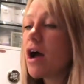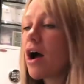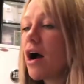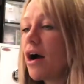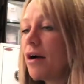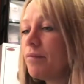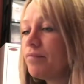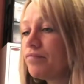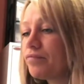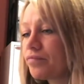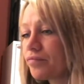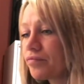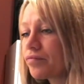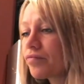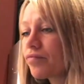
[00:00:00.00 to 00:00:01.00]

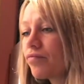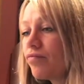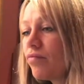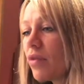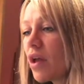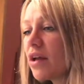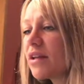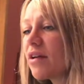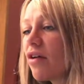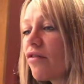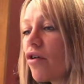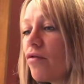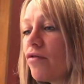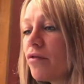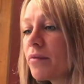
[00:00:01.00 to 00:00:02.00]
So I've
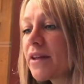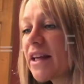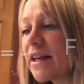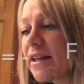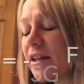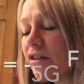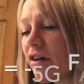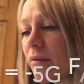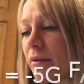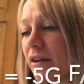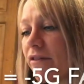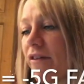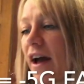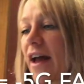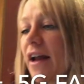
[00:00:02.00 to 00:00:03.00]
gone from 60 grams
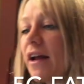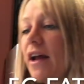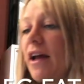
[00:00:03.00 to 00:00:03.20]
of fat